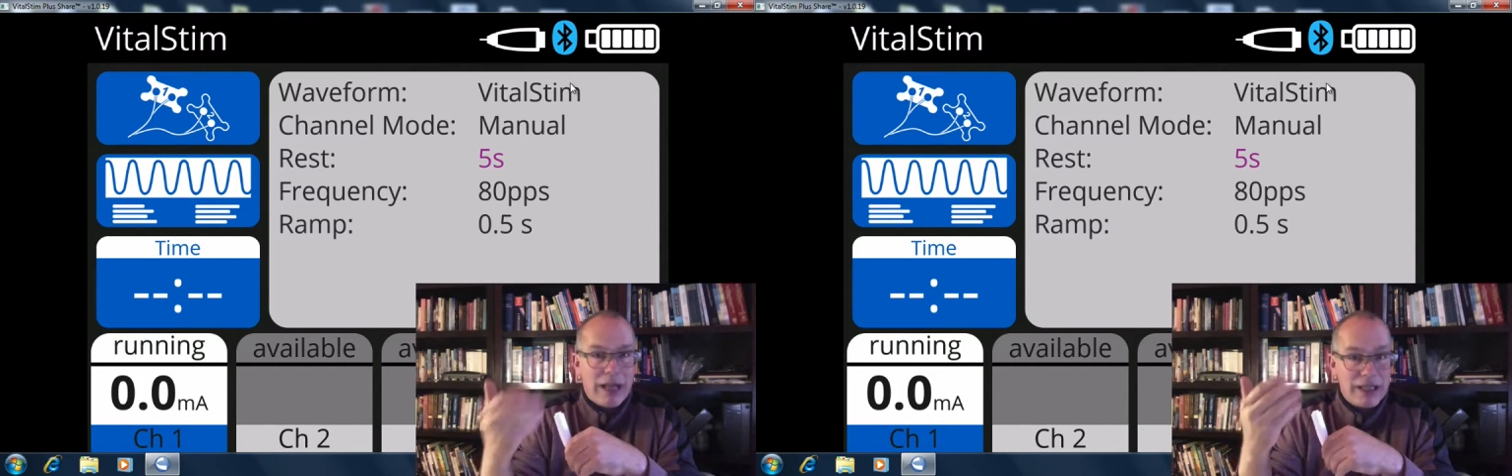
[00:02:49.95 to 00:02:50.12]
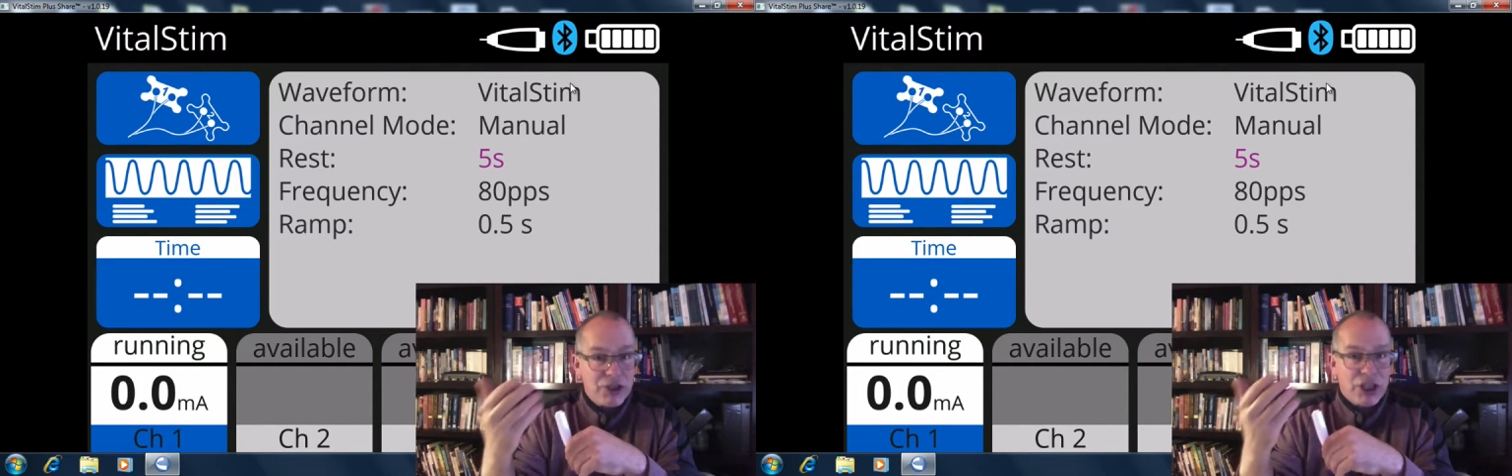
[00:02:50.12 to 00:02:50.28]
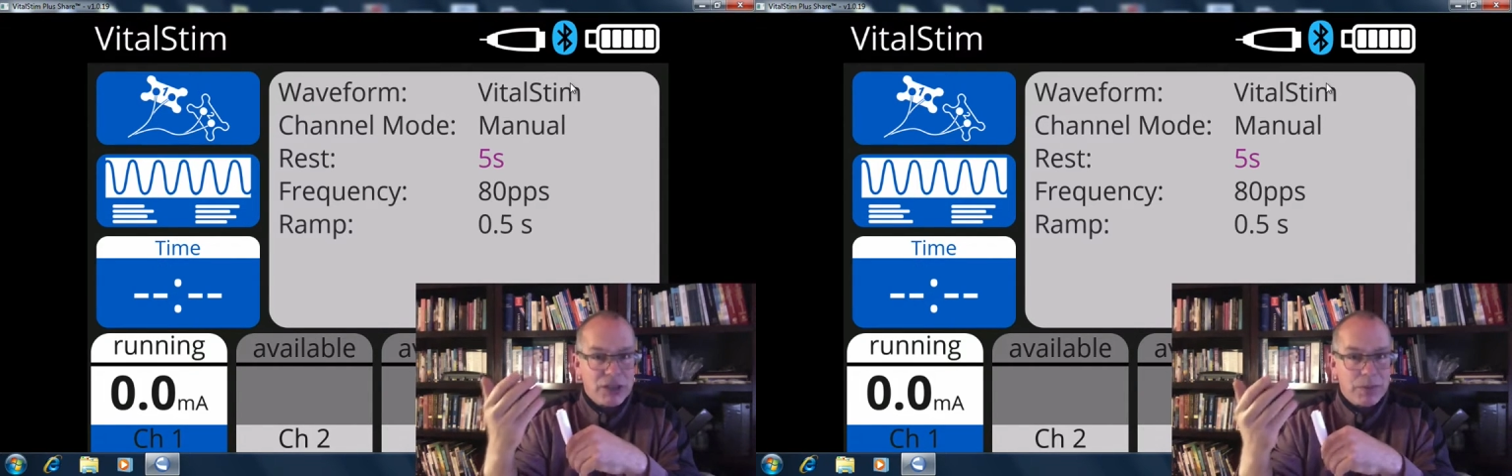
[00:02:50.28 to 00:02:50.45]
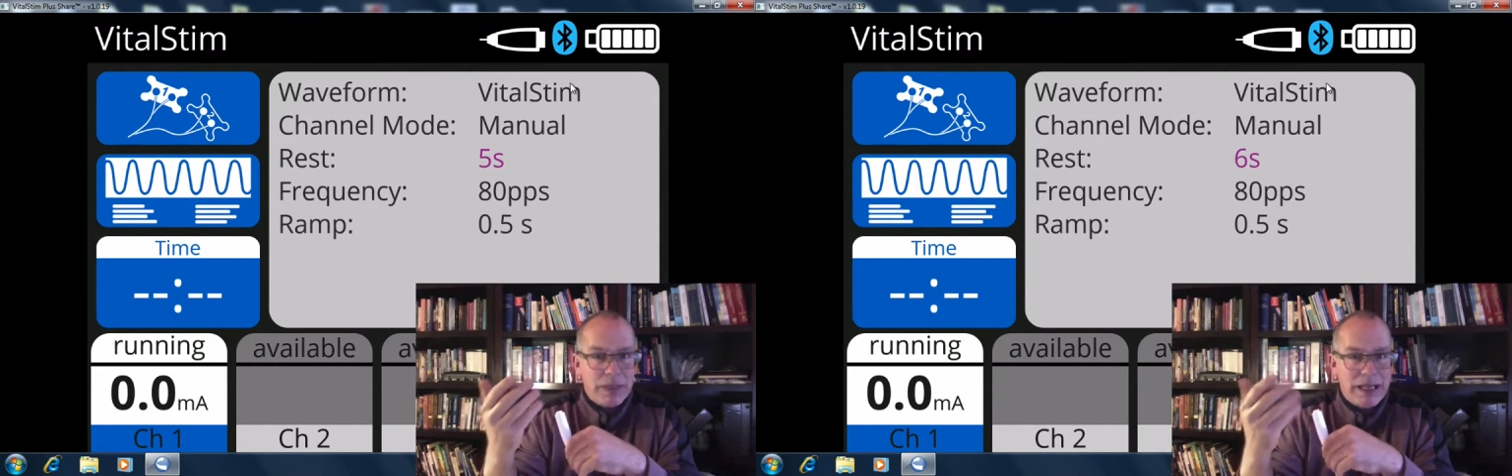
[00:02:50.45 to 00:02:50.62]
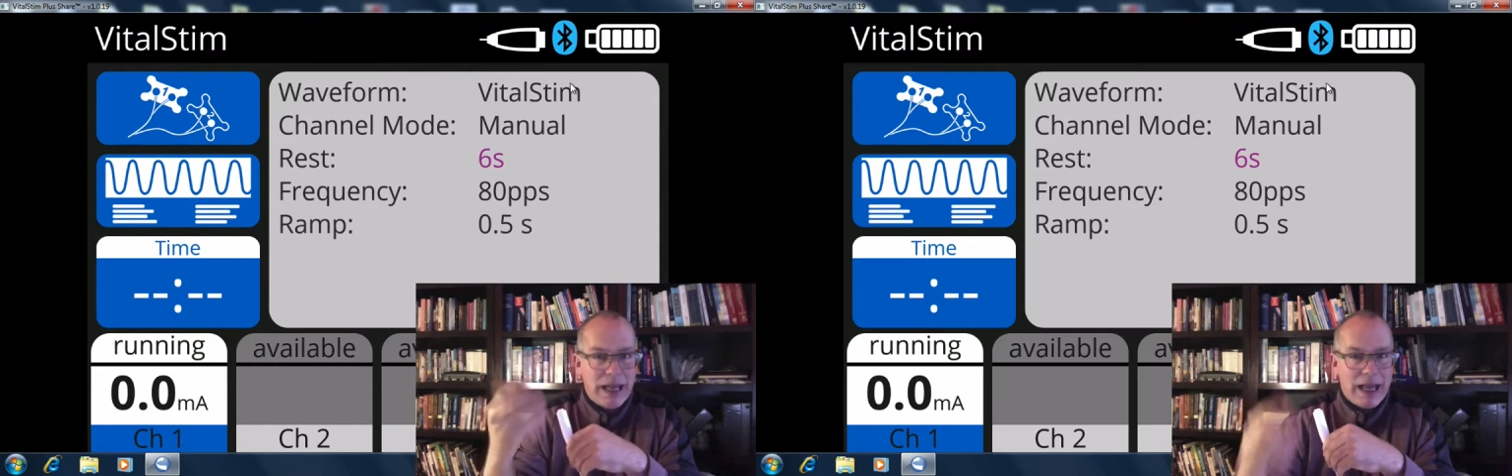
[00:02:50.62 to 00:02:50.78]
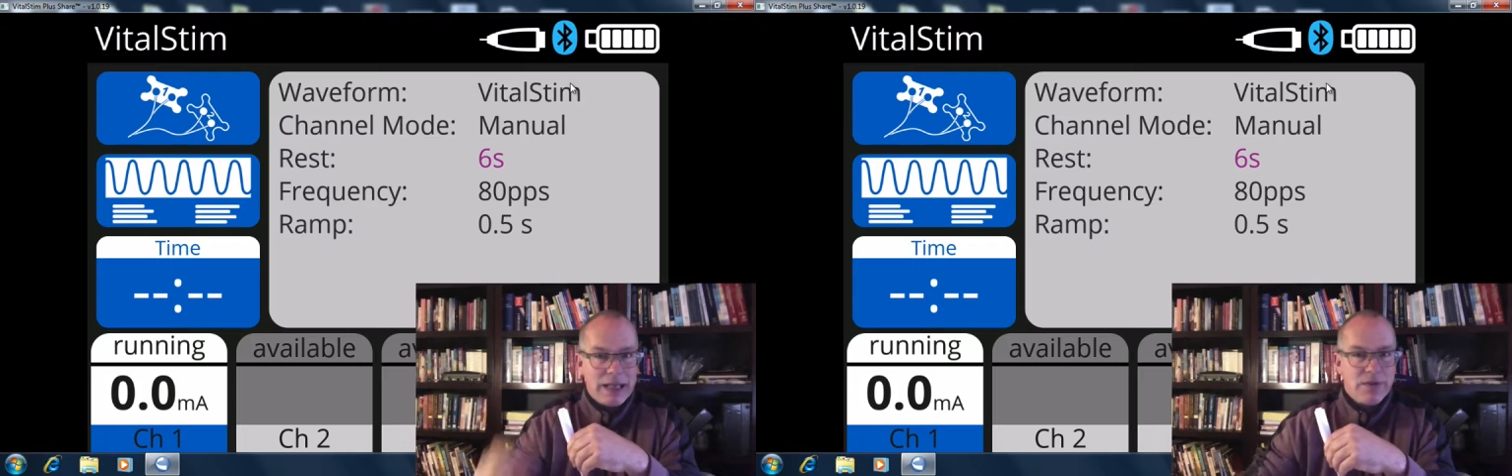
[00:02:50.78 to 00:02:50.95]
has just
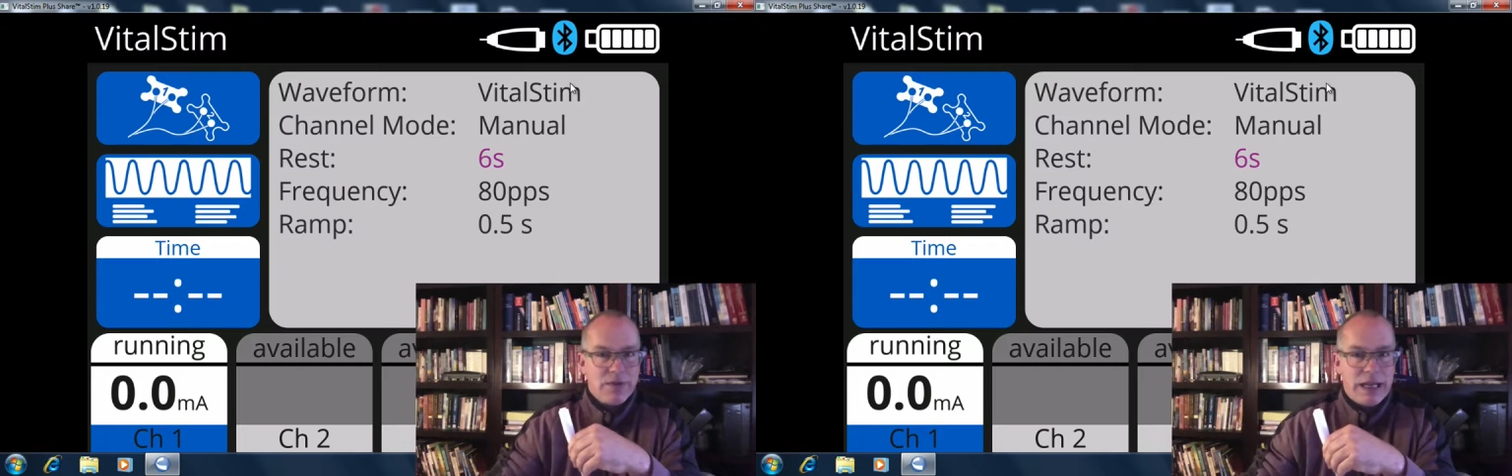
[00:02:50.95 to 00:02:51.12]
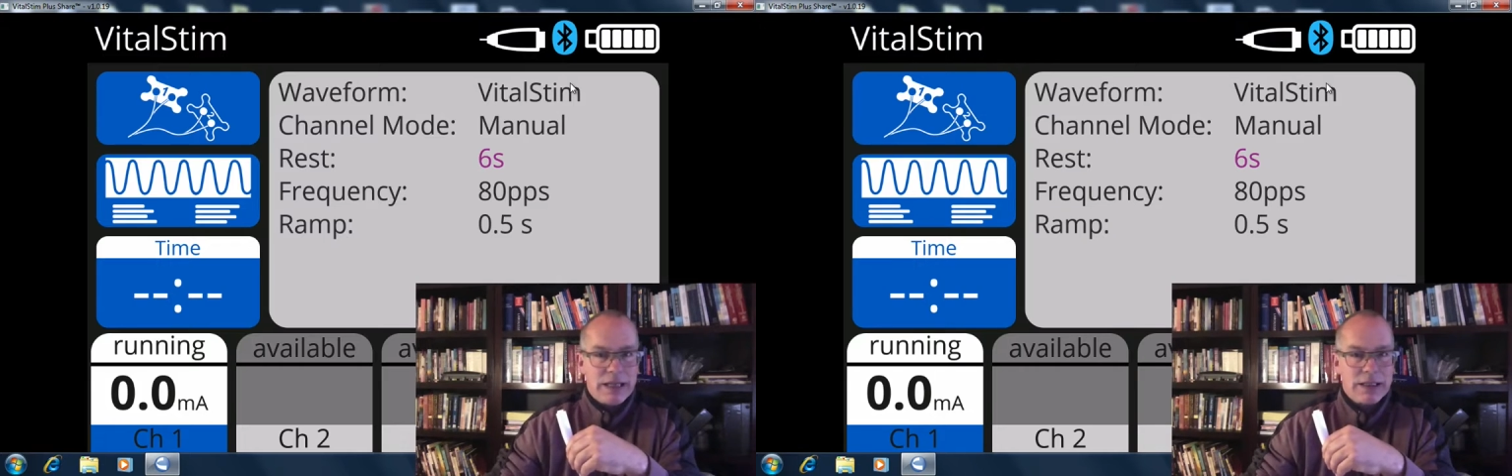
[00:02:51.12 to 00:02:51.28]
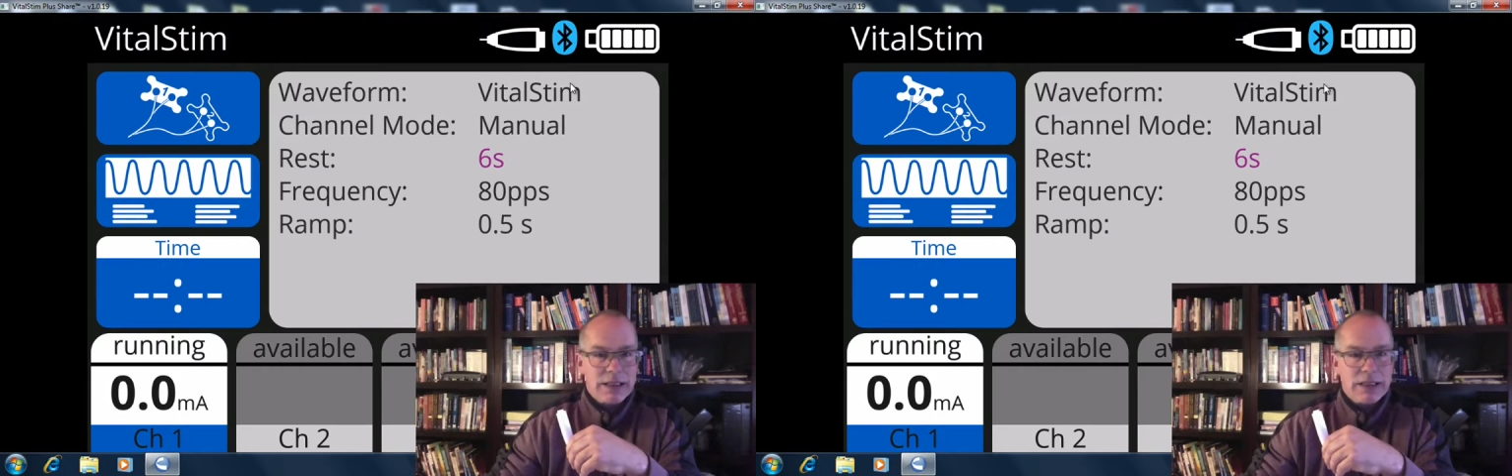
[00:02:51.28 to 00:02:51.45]
been activated.